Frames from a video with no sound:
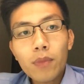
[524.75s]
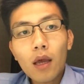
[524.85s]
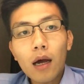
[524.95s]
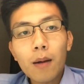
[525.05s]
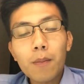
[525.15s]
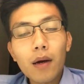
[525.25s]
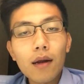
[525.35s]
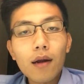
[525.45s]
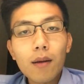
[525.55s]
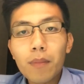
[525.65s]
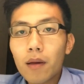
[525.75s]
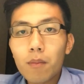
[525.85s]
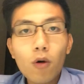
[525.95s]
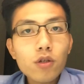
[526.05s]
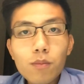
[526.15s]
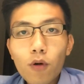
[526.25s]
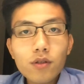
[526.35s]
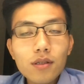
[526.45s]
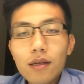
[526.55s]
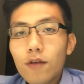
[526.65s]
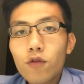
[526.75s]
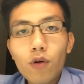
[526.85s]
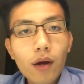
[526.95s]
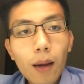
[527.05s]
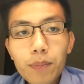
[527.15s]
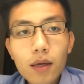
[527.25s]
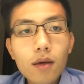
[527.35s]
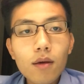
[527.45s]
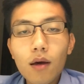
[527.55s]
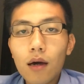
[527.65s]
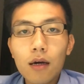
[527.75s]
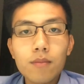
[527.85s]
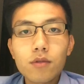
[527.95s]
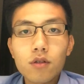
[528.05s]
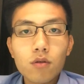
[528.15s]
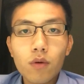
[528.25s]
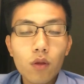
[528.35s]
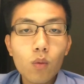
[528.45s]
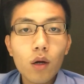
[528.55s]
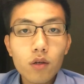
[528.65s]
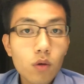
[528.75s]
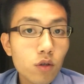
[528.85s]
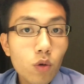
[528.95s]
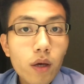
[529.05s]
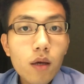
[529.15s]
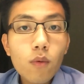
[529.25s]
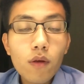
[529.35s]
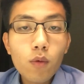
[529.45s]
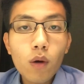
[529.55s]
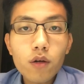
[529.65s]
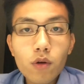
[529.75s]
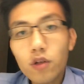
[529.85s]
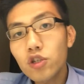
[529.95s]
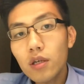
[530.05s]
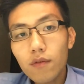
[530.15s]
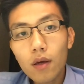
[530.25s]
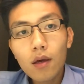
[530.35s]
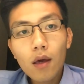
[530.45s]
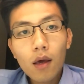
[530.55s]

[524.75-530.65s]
But most importantly, if you're happy, with what you're doing, with what you're achieving,